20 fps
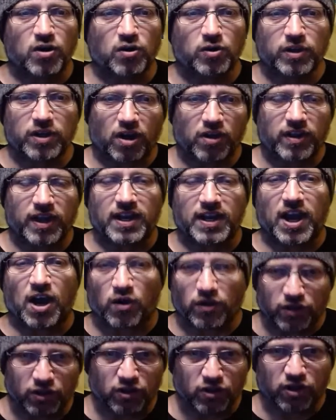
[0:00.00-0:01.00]
only are they
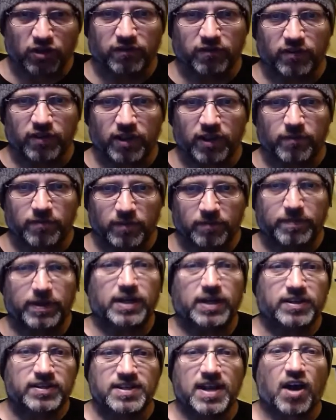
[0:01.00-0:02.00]
now on the hook for them,
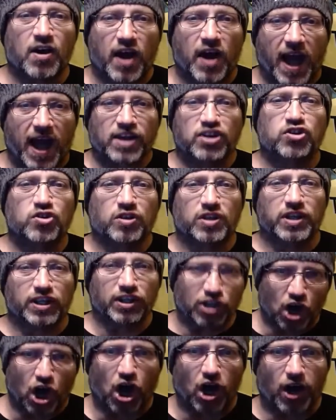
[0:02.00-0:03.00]
but it's now actually
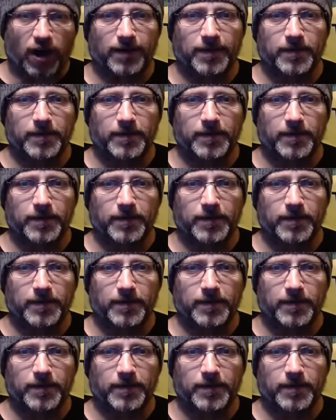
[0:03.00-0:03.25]
law.